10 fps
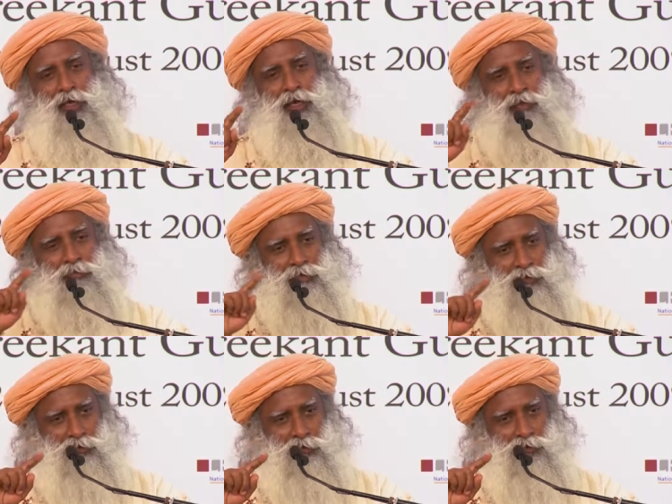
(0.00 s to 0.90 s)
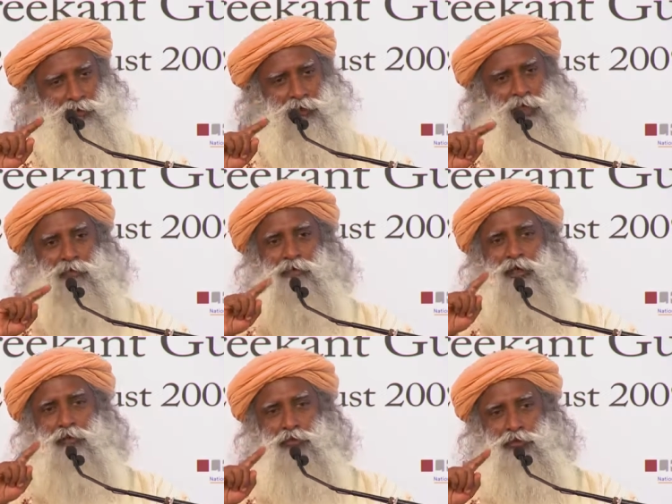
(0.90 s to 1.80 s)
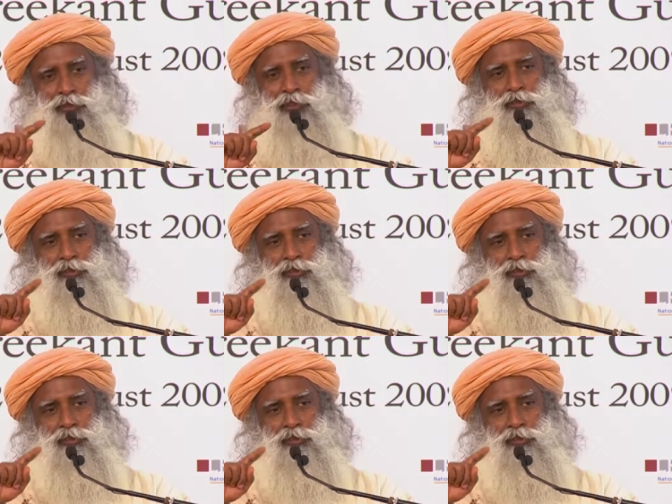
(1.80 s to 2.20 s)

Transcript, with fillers: every thought, every emotion that